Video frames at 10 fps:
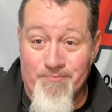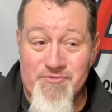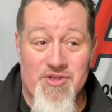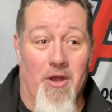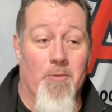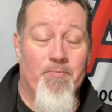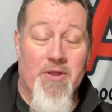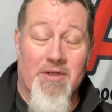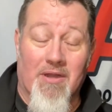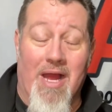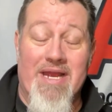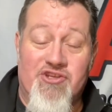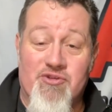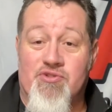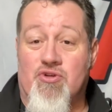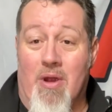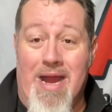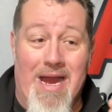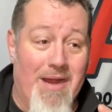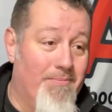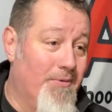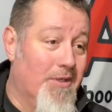So, like, subscribe,